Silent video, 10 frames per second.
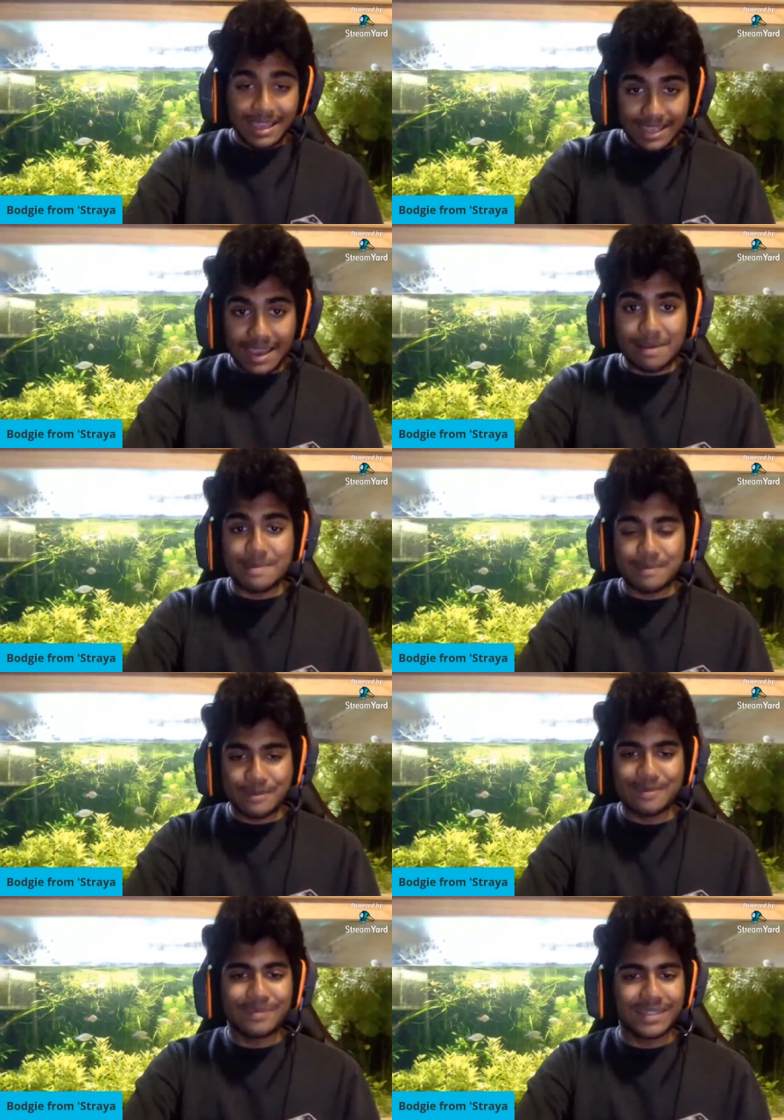Yeah,
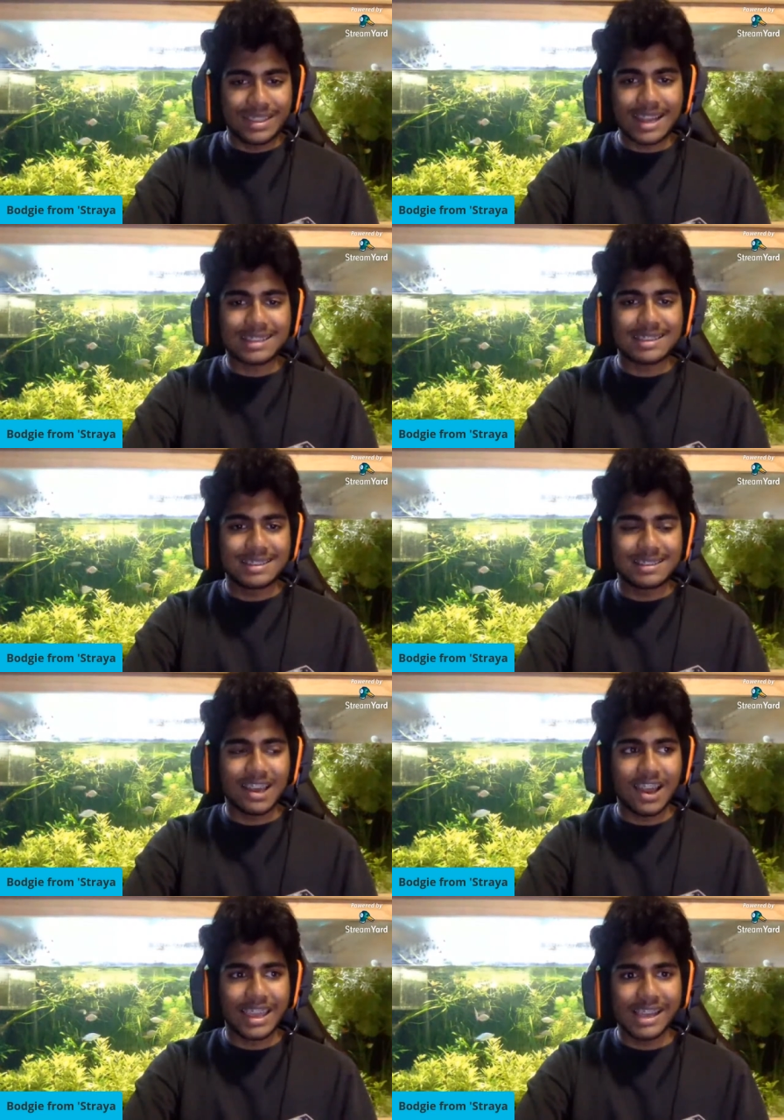that's,
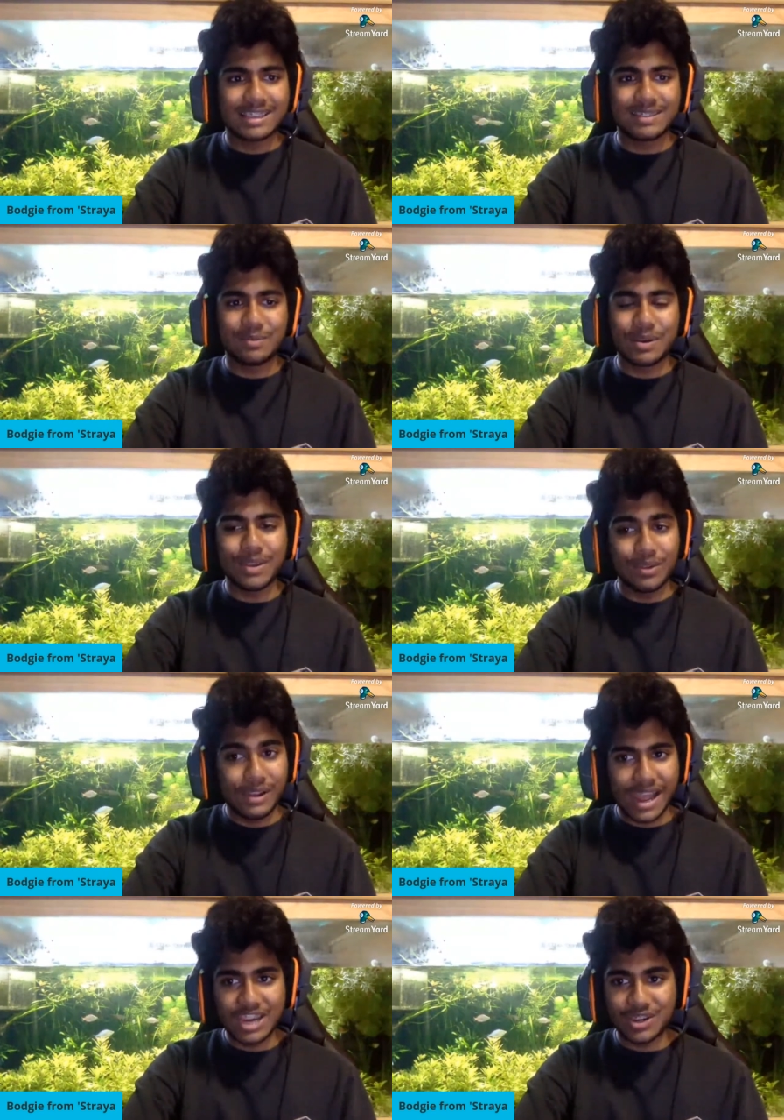I guess, when we look
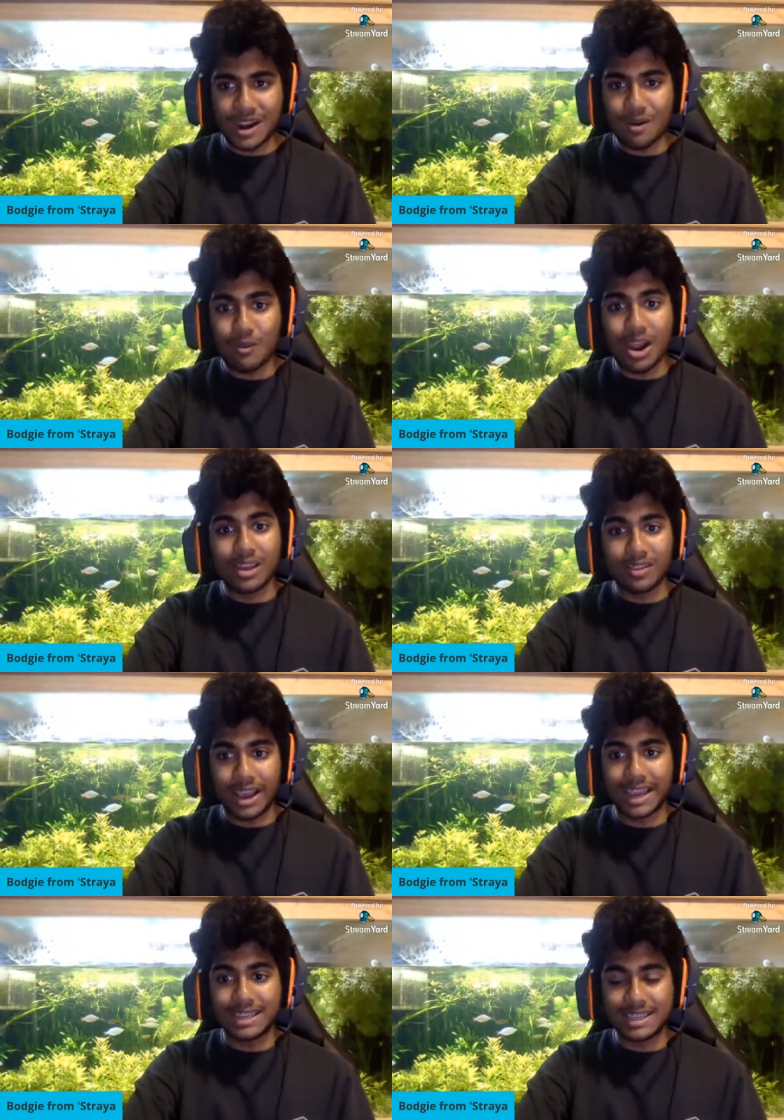at Asian arowana,
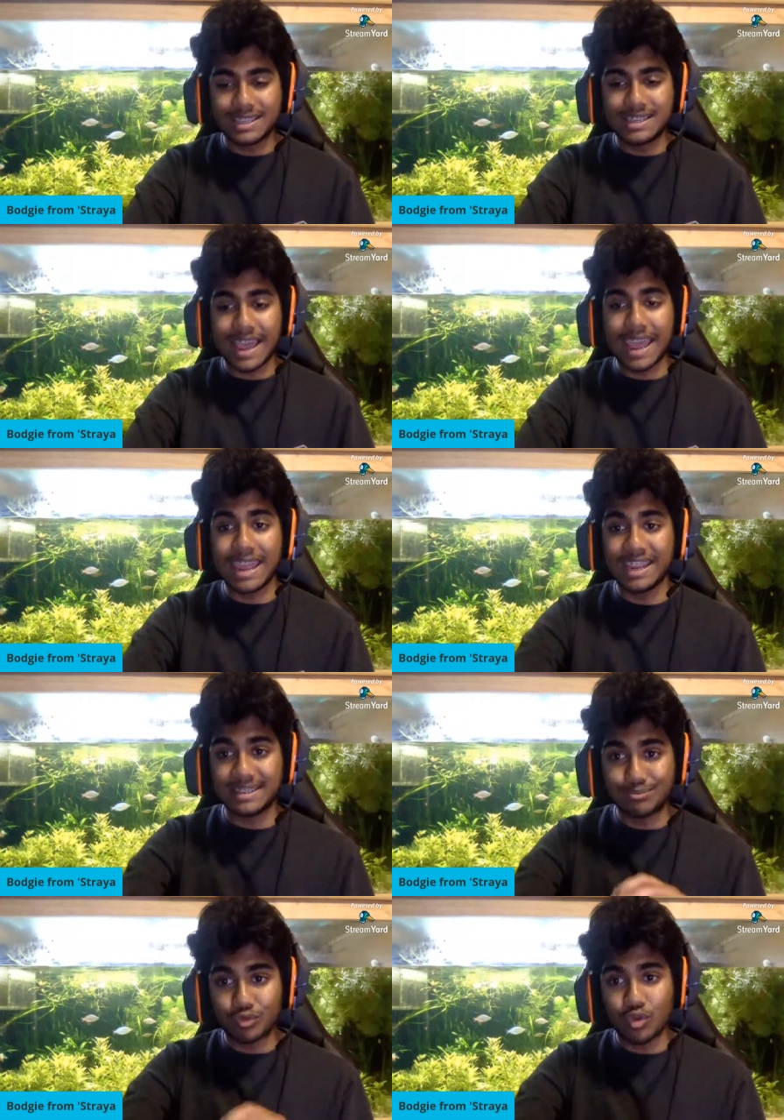like I did say, it's
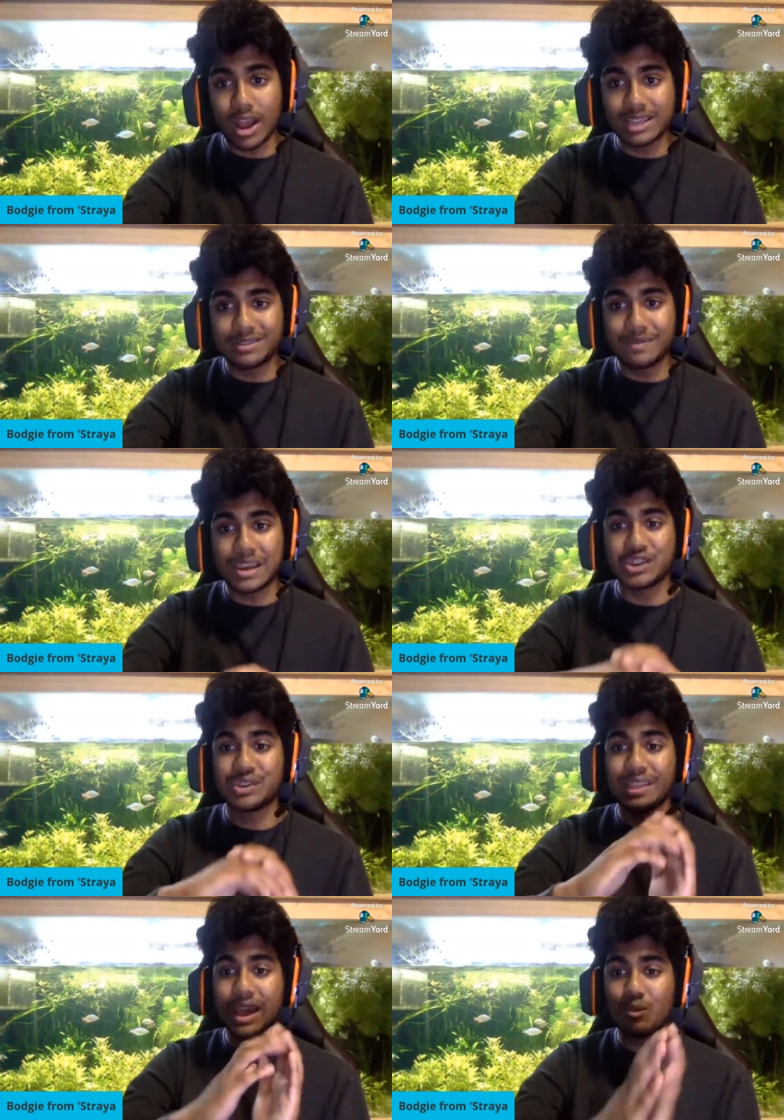a prized
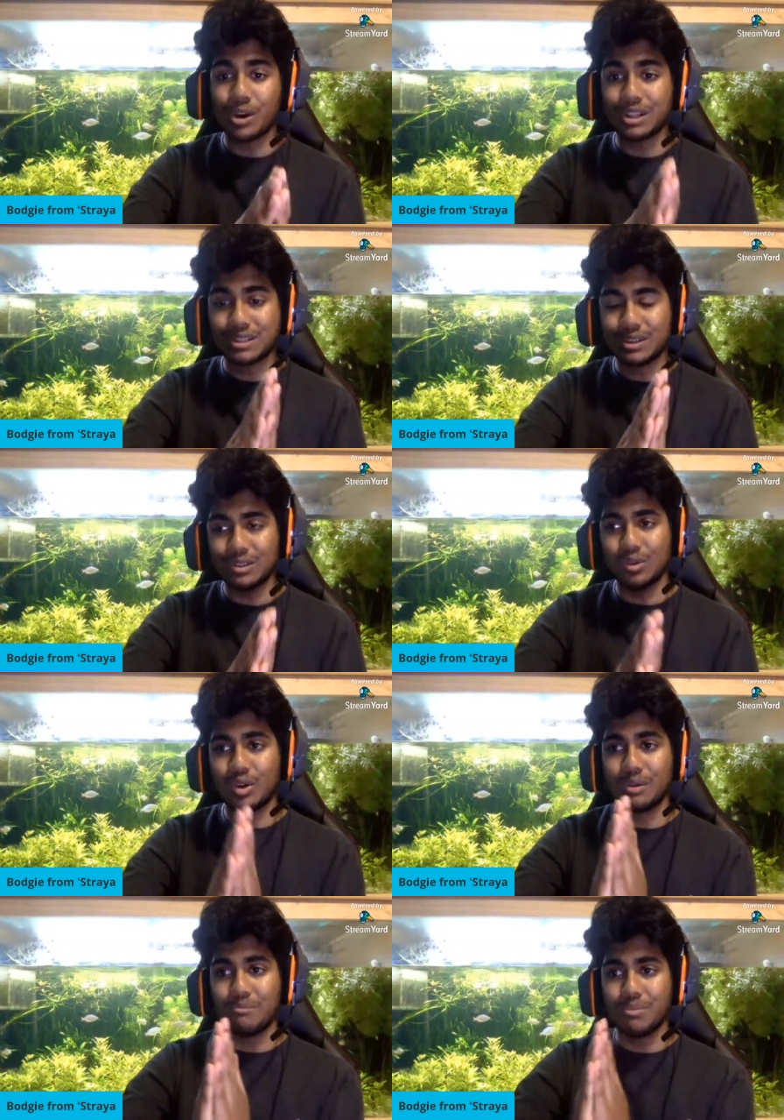fish. They want it to
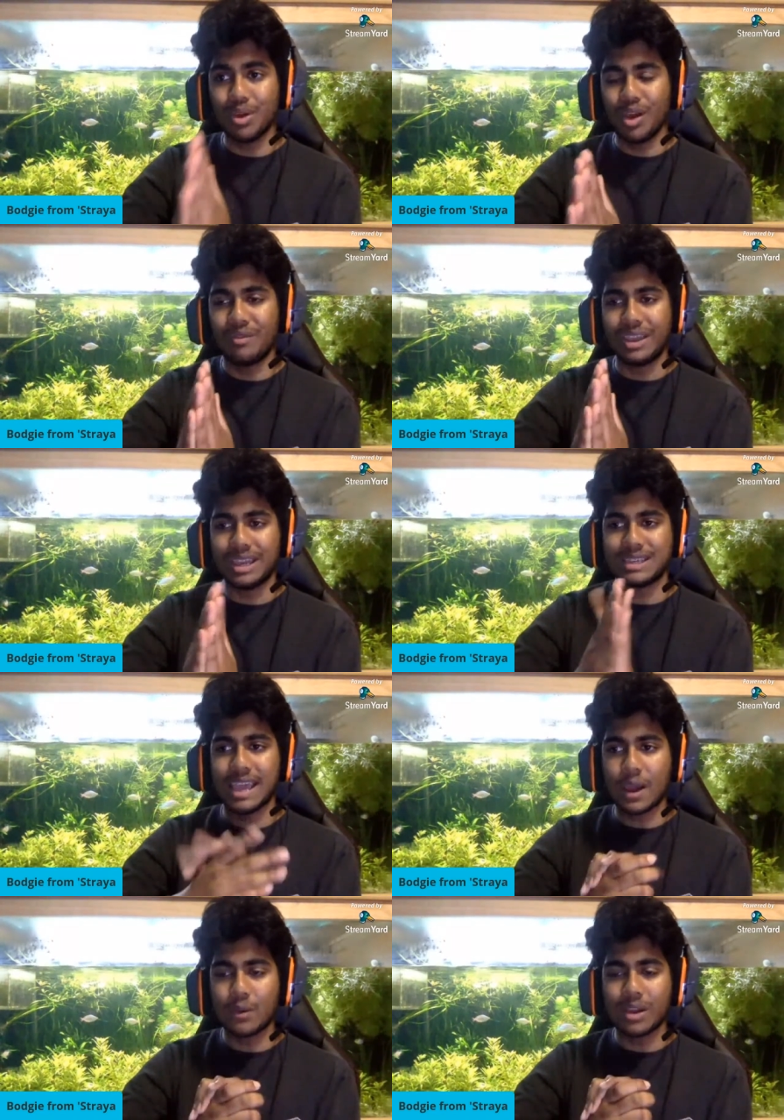look perfect.
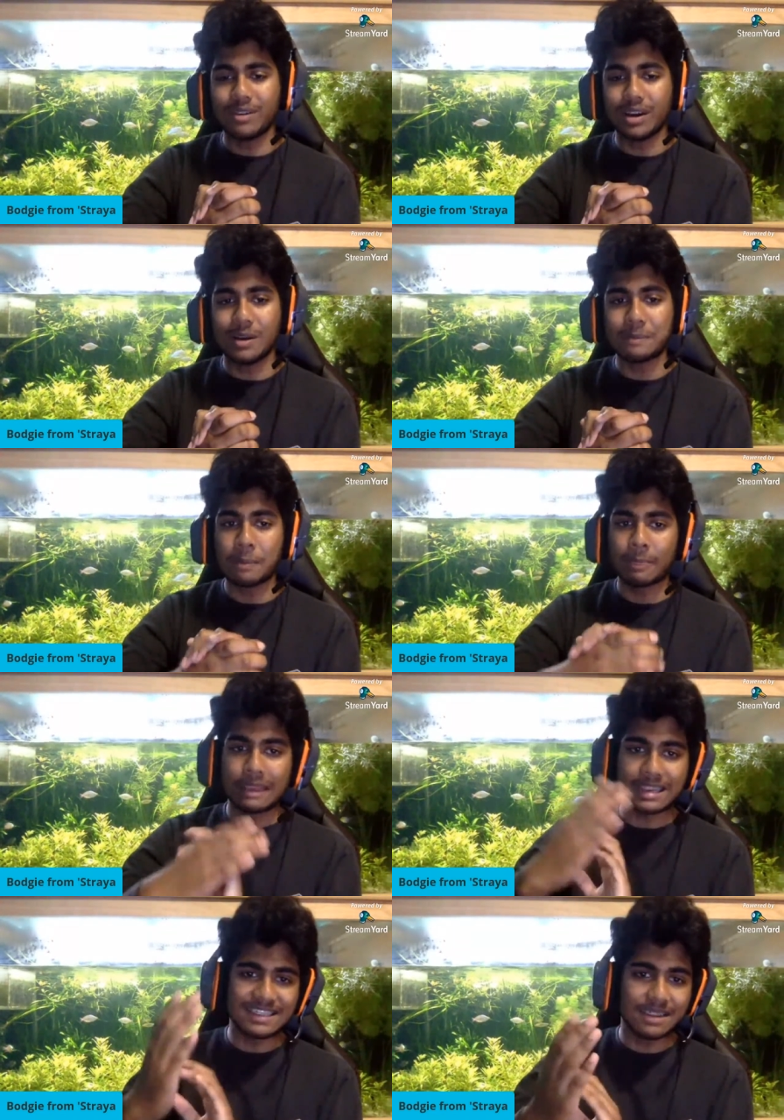However,
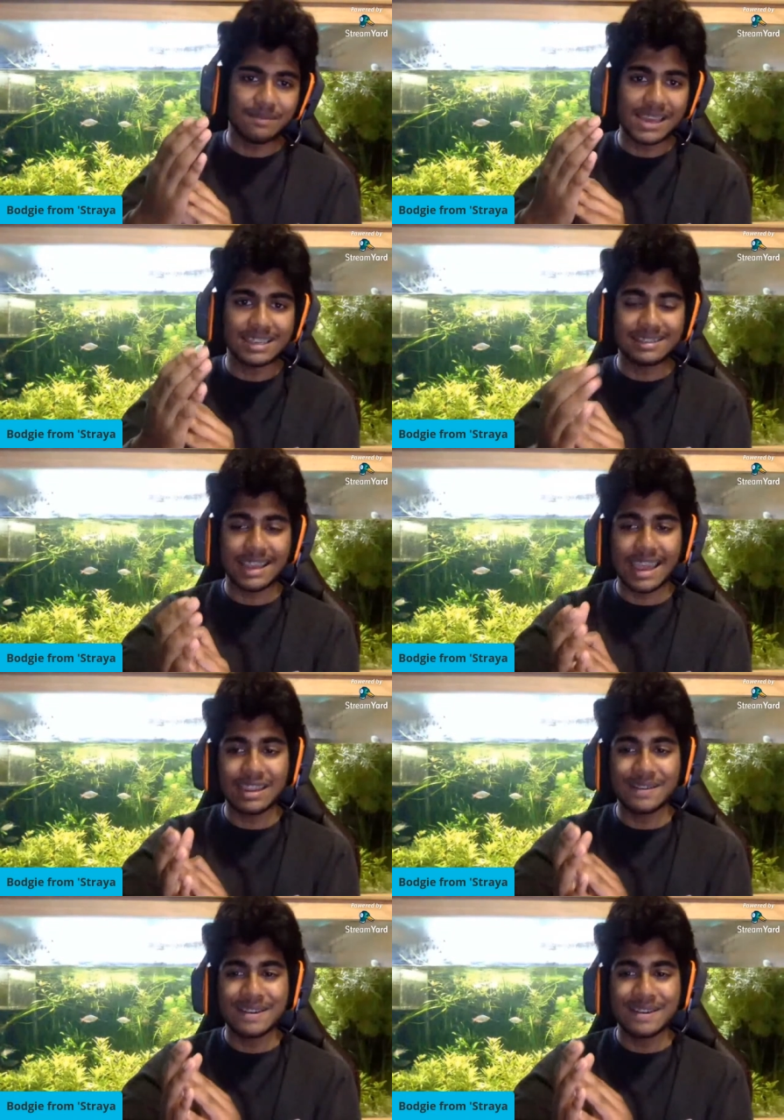as Nevaeh said,